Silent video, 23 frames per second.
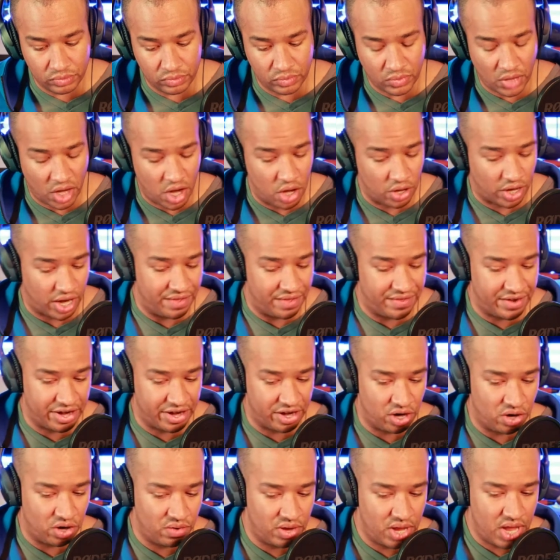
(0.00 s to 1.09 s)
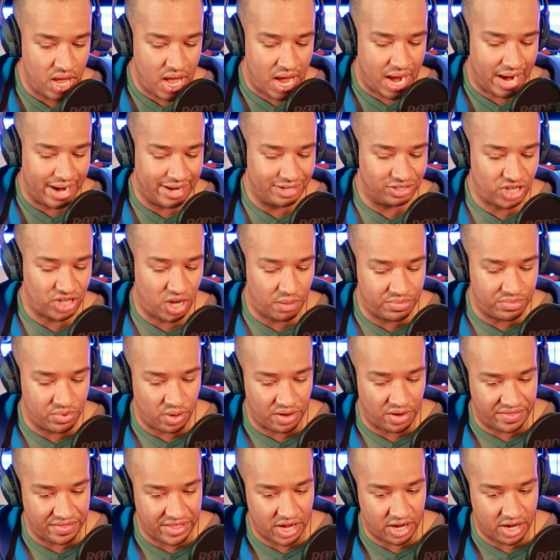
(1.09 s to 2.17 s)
Okay, there you go. I just dropped right there